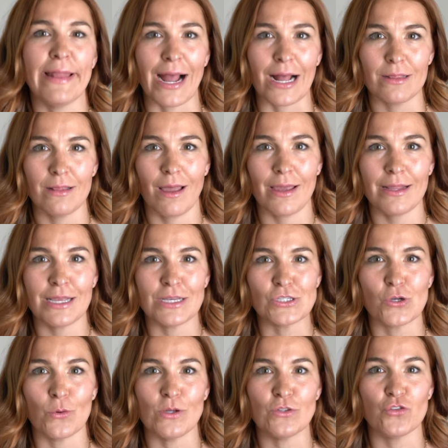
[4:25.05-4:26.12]
neckline
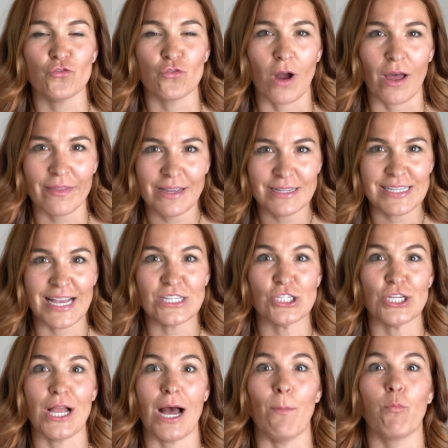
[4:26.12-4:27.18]
is going to draw the
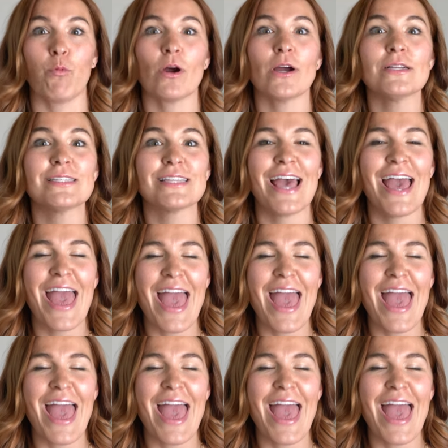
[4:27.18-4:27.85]
attention upwards